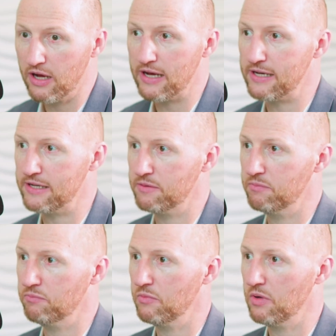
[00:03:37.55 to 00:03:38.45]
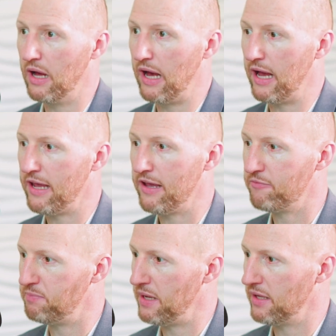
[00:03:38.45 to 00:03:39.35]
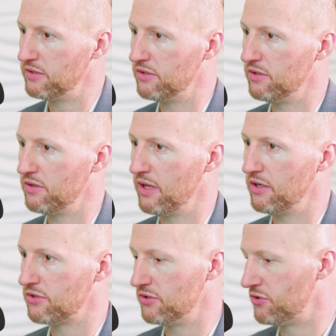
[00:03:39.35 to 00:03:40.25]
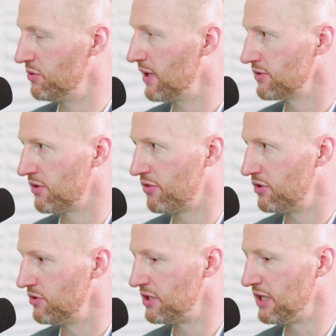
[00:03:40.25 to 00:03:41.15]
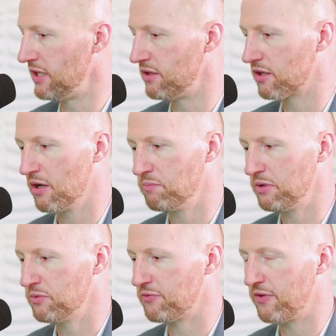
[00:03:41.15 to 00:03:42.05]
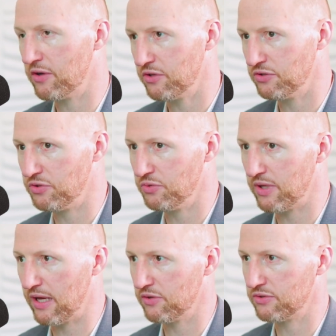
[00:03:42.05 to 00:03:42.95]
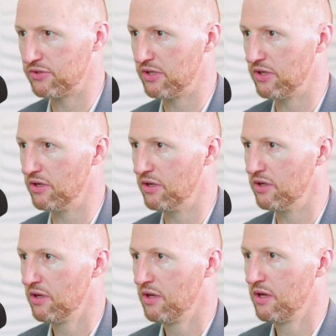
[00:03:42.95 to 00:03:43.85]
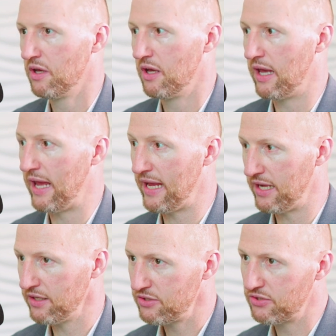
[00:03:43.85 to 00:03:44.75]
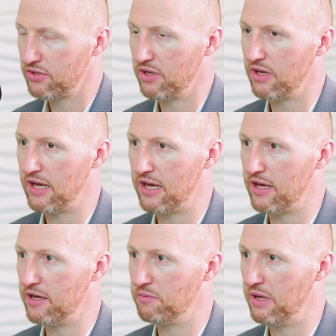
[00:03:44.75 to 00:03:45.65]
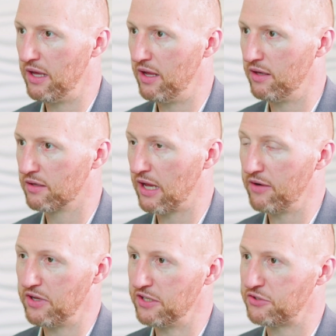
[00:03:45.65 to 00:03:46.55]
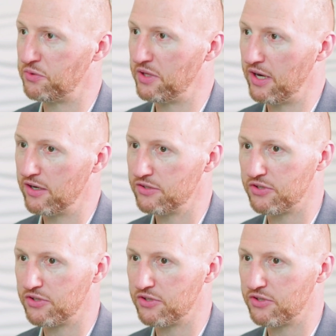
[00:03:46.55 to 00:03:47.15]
I have been there since 2013. The company was founded in 2008, and kind of a history there.